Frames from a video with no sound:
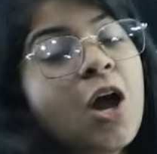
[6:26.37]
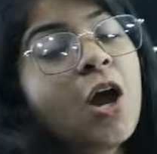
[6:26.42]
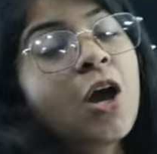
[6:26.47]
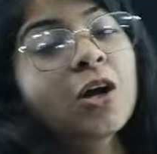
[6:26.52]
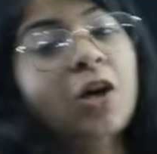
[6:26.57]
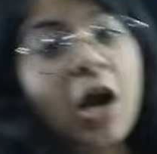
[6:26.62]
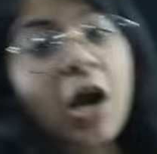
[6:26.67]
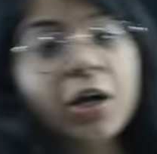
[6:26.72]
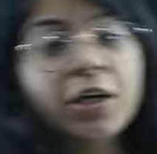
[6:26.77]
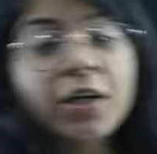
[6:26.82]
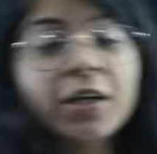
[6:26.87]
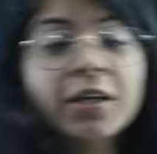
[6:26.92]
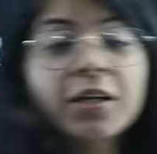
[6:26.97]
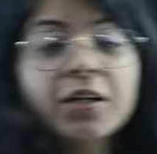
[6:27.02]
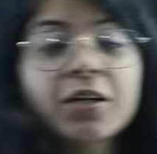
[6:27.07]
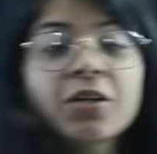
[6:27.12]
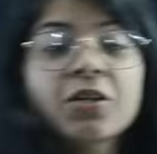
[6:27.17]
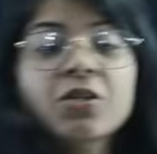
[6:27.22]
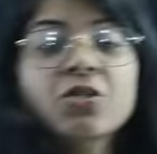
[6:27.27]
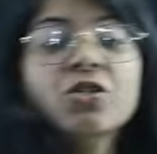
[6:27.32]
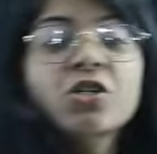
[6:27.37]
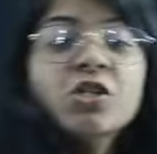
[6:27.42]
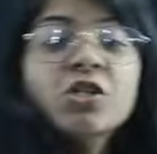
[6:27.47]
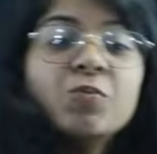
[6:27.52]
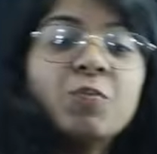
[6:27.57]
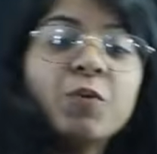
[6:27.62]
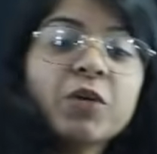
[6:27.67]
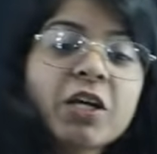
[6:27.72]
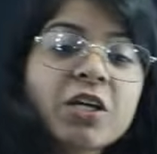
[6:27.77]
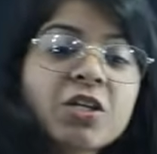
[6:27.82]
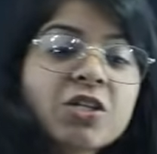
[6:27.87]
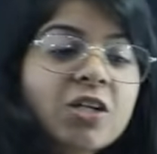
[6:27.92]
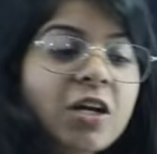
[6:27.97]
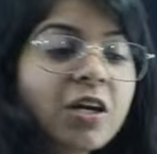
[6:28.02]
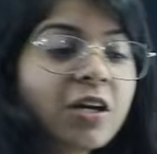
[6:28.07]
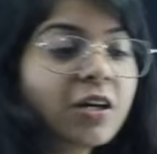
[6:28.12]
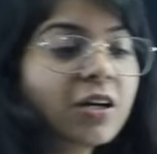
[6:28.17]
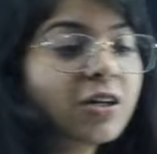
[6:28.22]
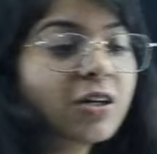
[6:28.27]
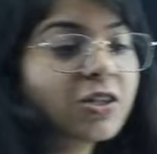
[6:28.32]
kinetic energies, potential
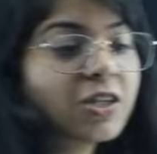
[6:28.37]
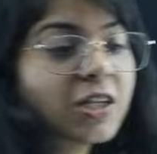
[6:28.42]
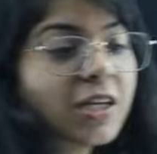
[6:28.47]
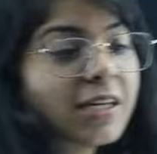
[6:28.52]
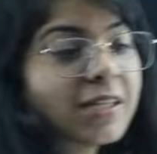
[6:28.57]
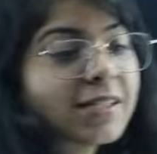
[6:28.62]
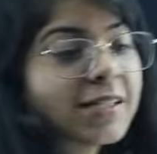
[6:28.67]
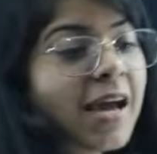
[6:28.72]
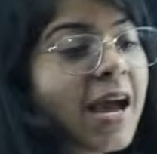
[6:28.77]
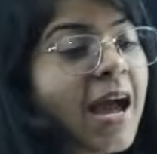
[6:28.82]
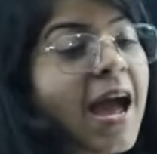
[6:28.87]
energies,